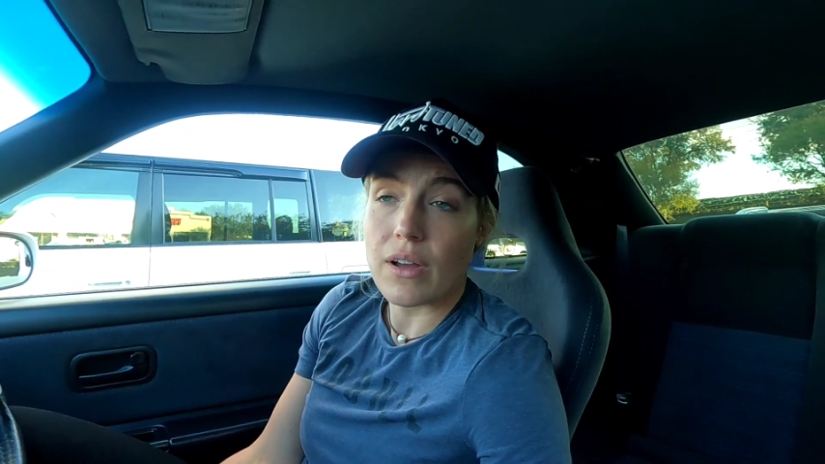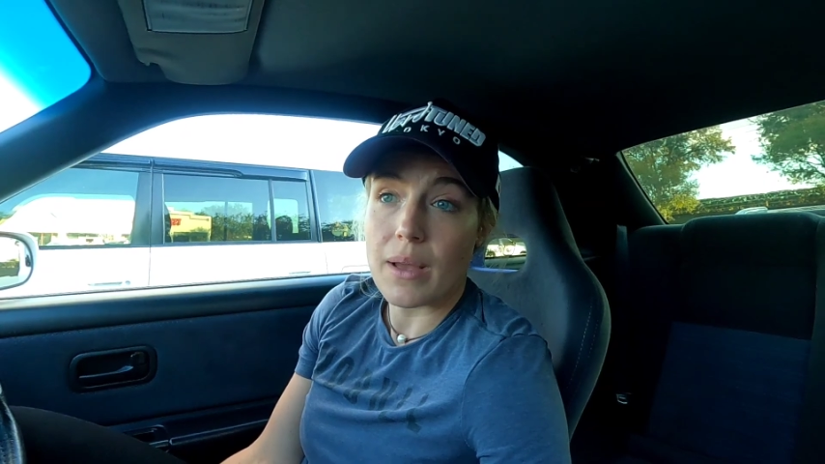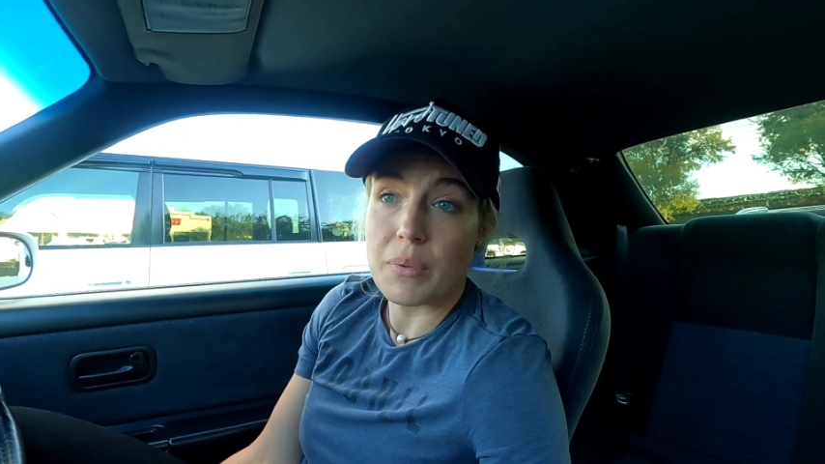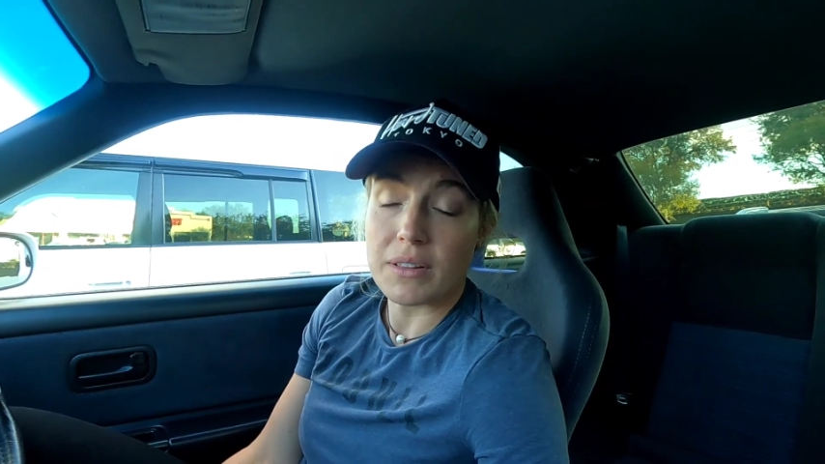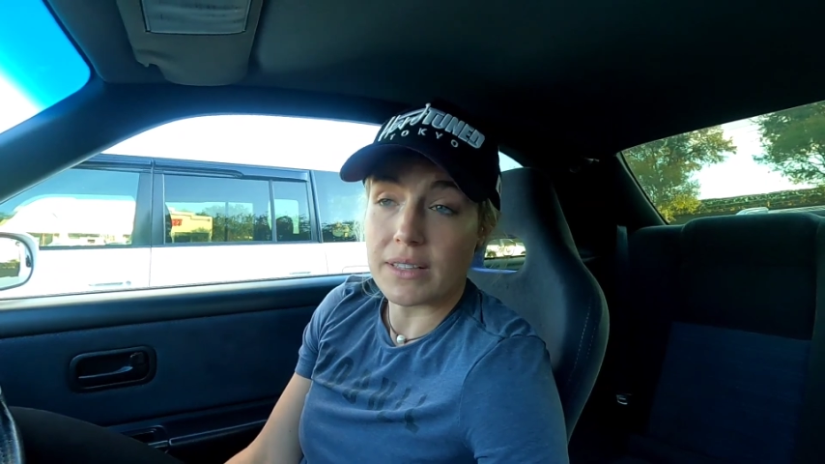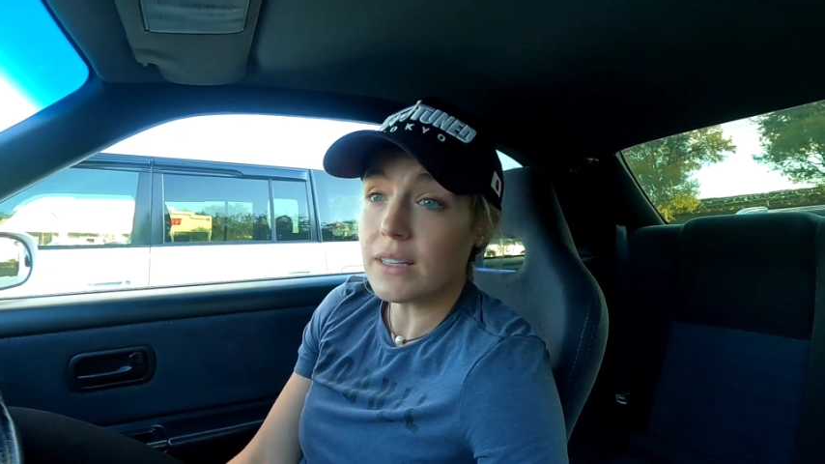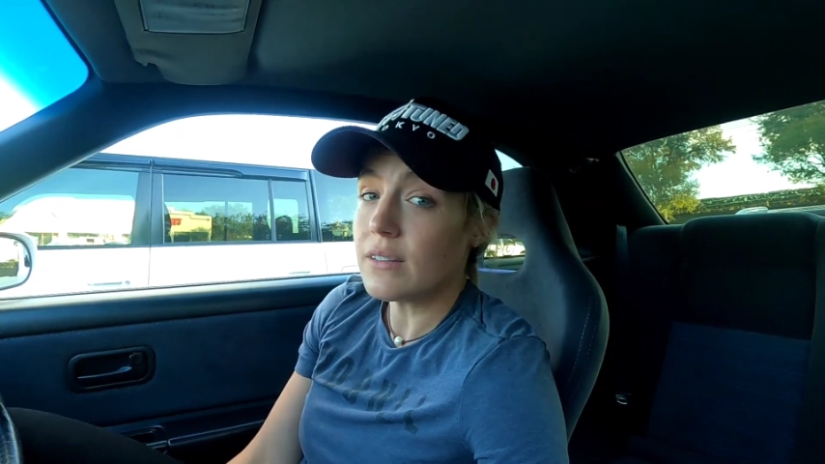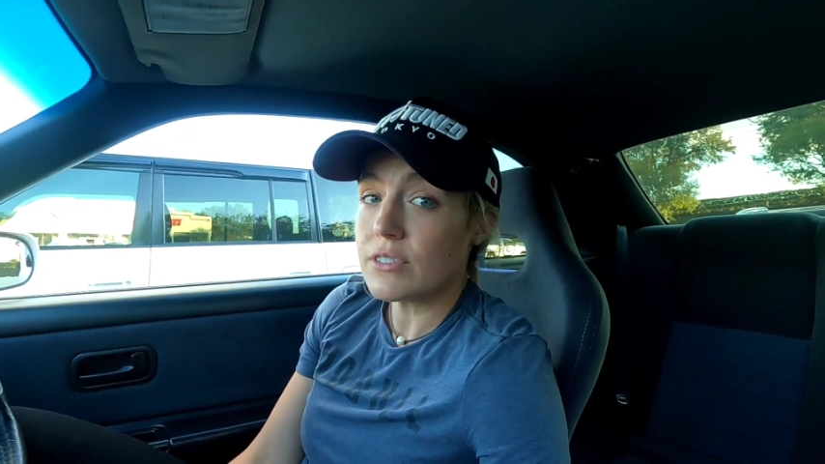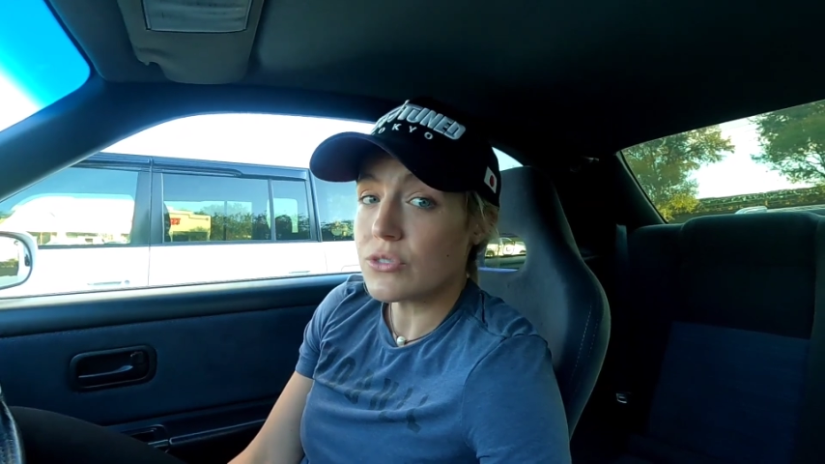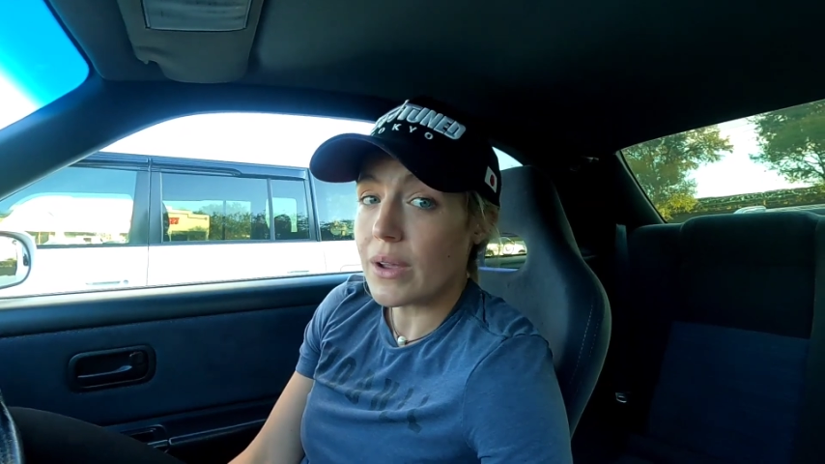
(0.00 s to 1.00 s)
I
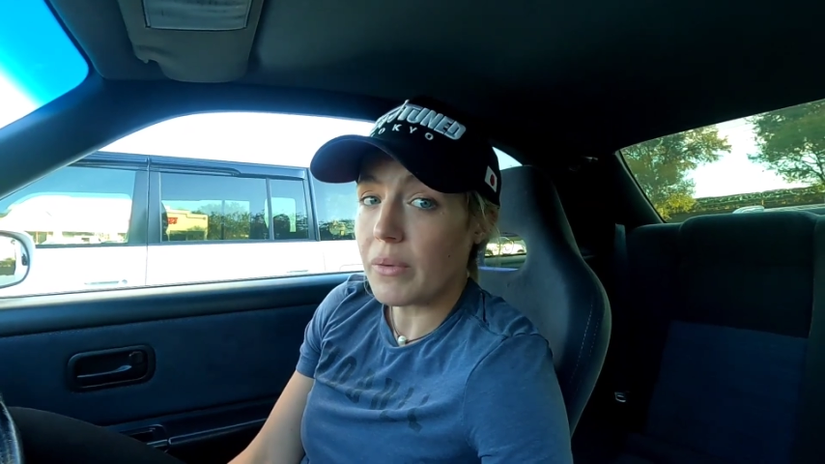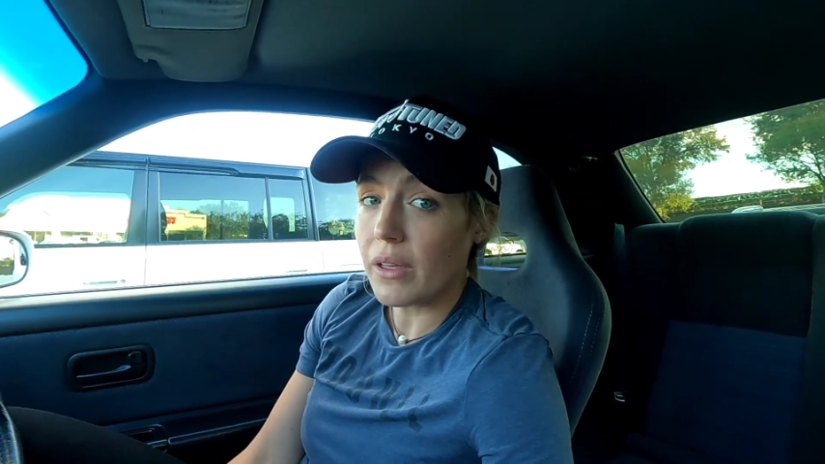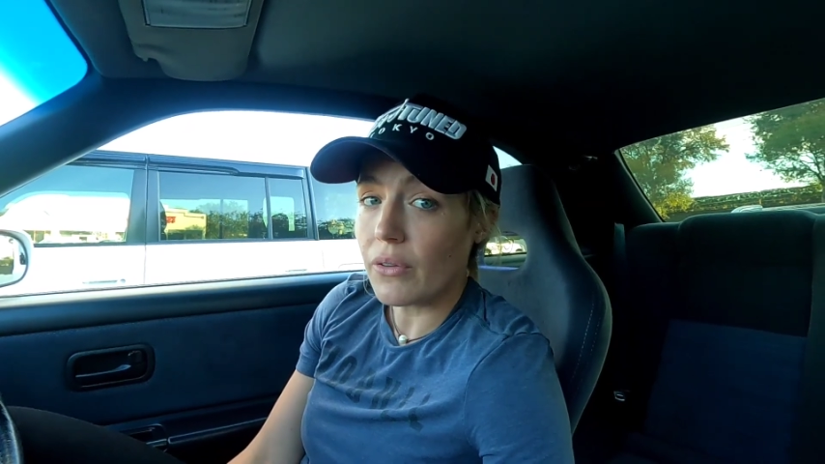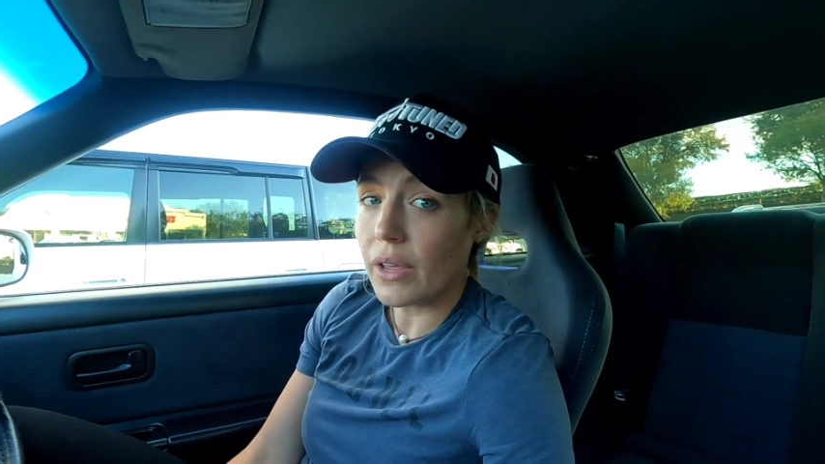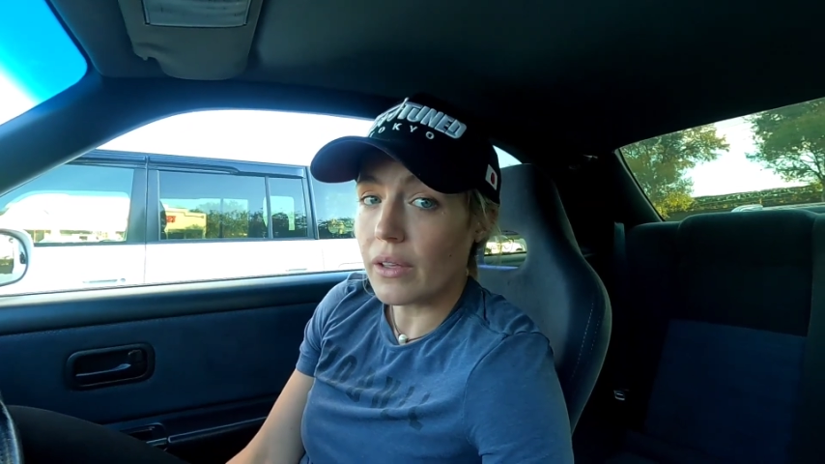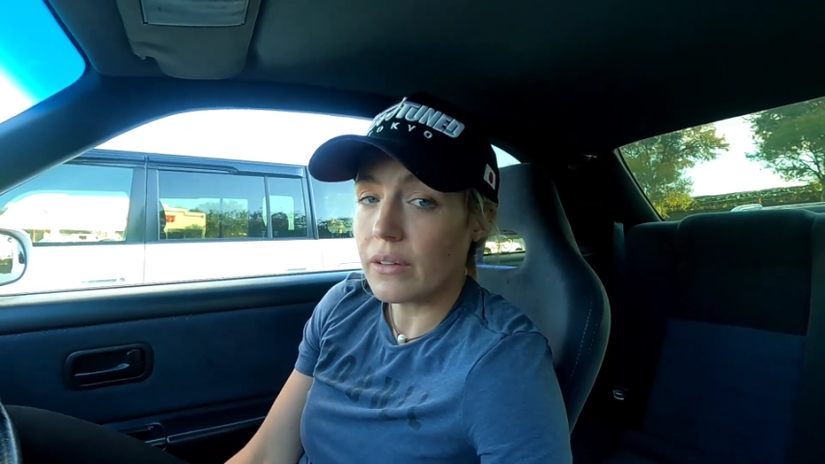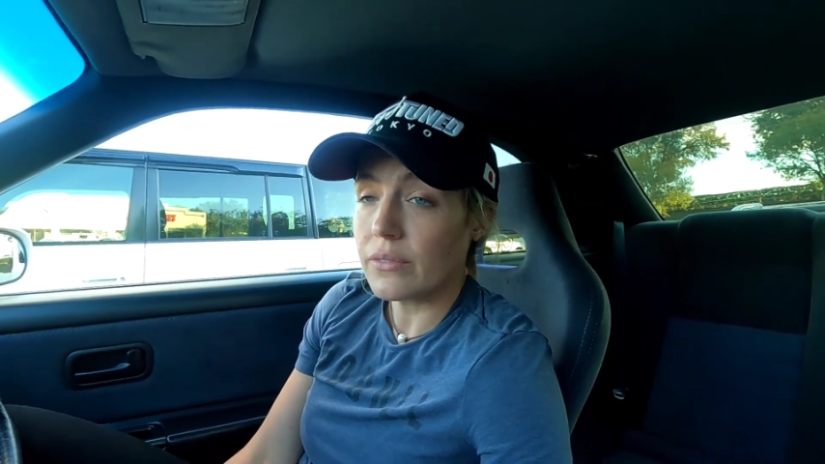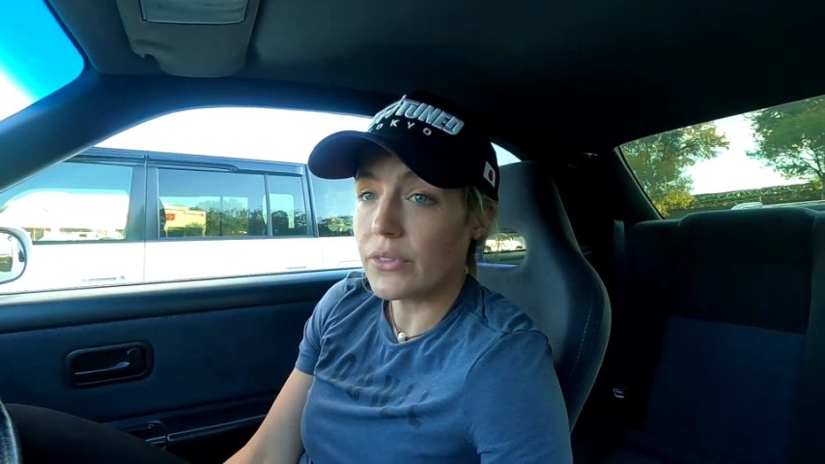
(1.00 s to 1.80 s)
believe, ceramic coating.